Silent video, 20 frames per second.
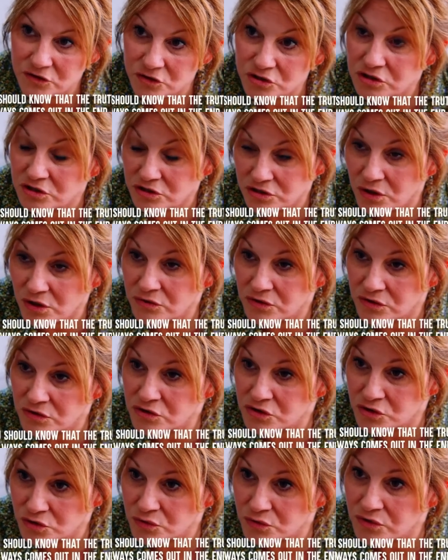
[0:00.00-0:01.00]
you should know
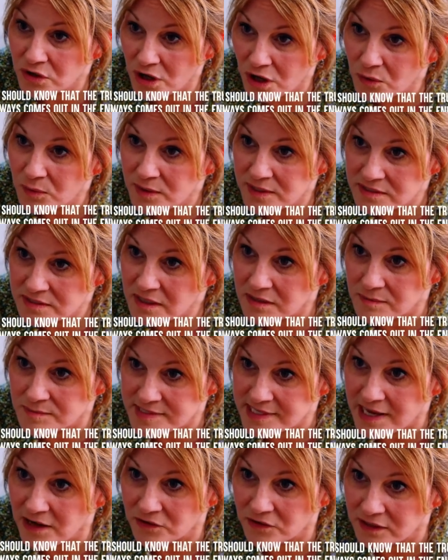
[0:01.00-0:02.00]
that the truth always
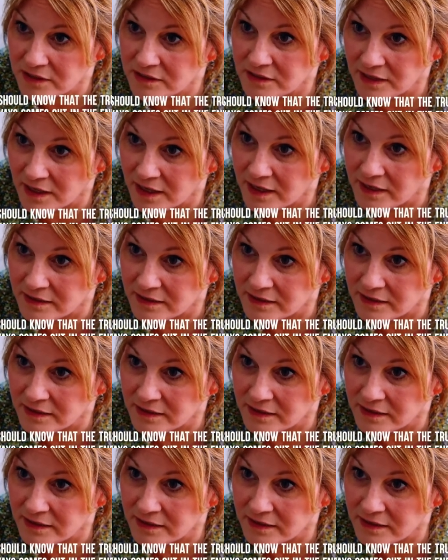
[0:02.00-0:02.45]
comes out in the